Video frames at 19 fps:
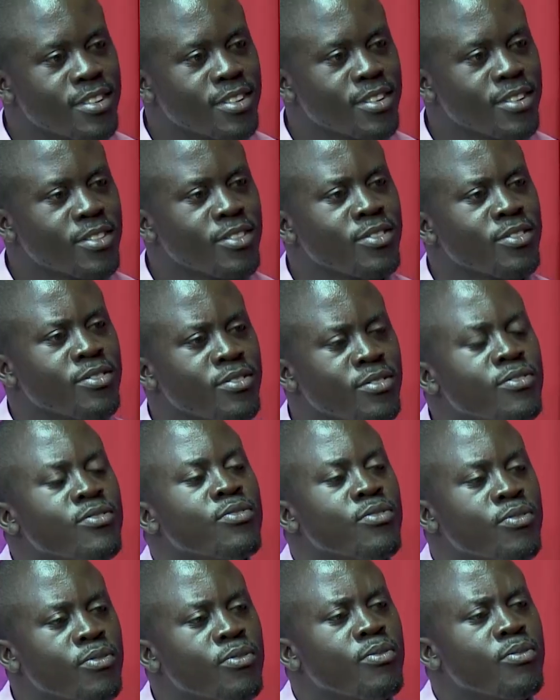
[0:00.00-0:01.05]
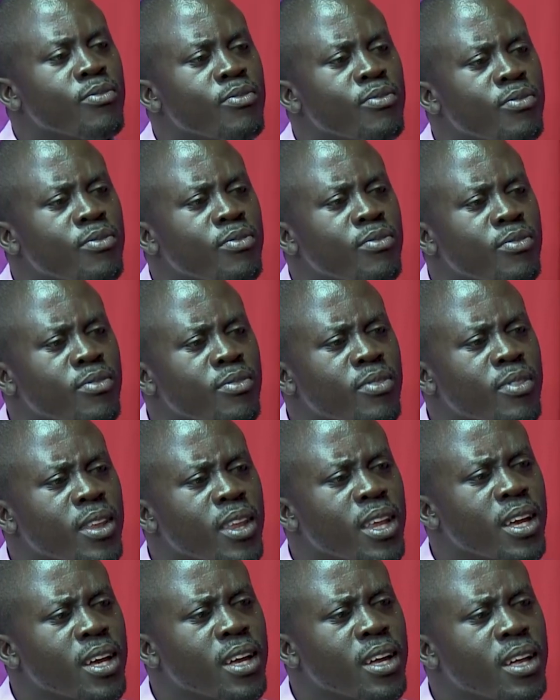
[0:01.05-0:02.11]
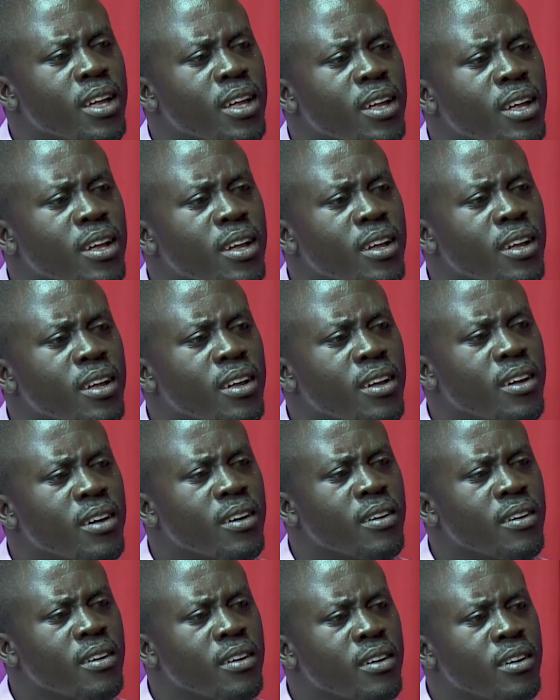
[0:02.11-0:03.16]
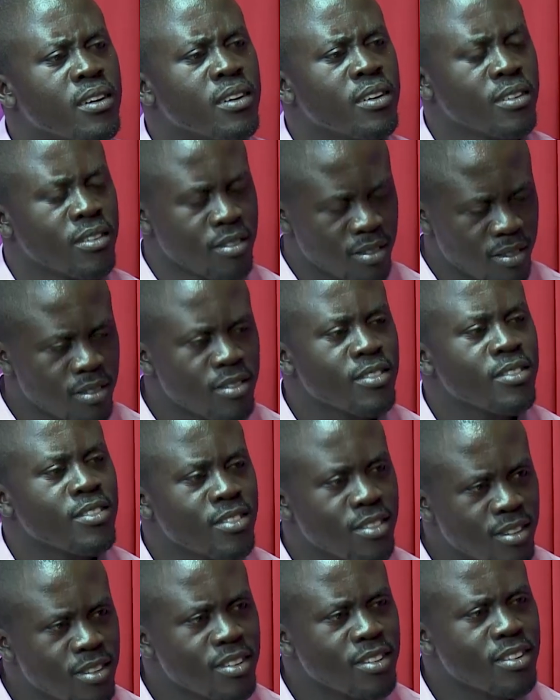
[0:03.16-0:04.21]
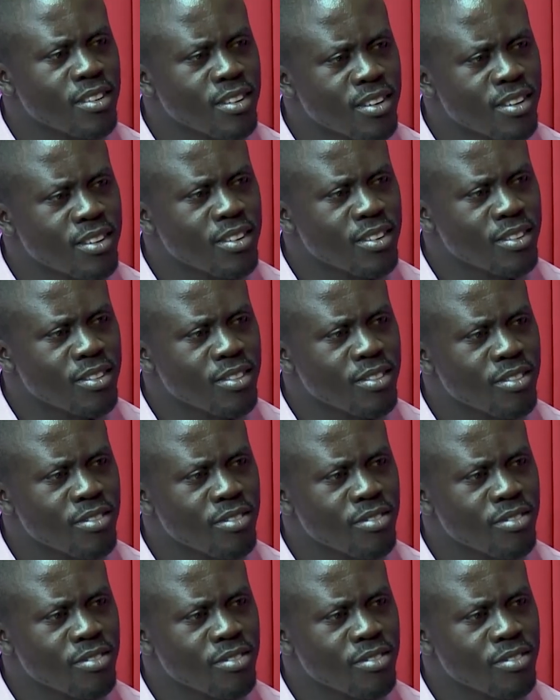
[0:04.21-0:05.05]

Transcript: 2 years, 1 year, and done the certificate. Where do you work?